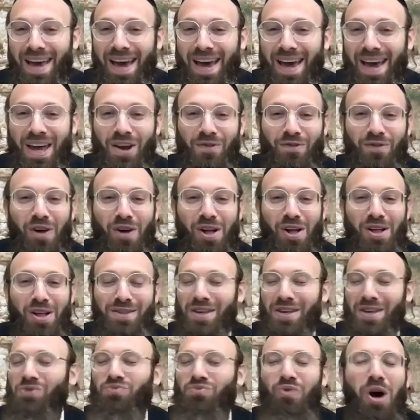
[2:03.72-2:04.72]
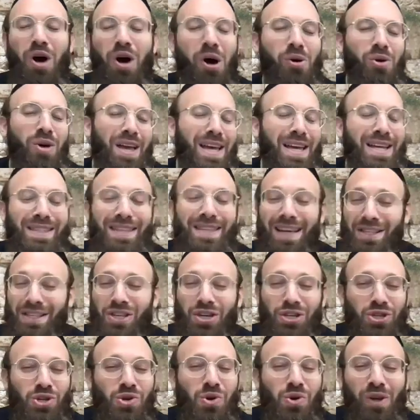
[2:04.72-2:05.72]
And her father says, whoa, that
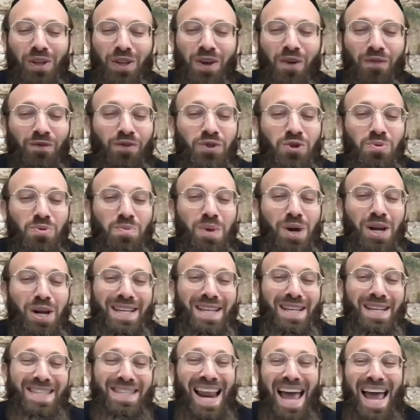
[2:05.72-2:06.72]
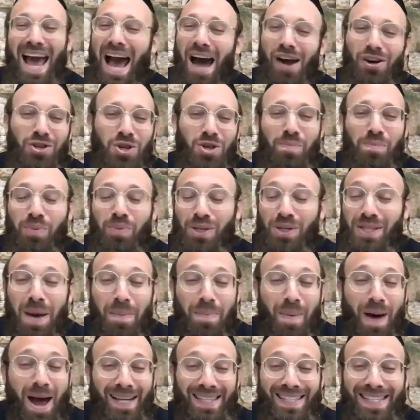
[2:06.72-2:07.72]
took you only a few minutes. How did you put
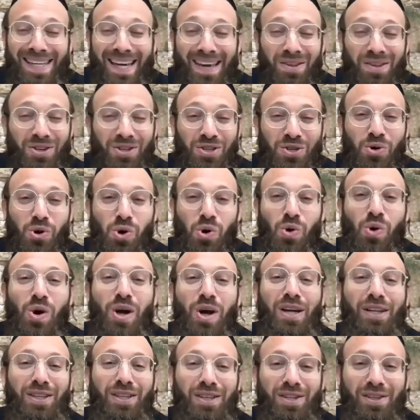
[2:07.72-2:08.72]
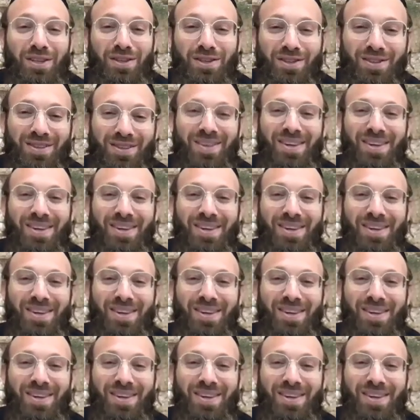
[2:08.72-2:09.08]
that back together so quickly?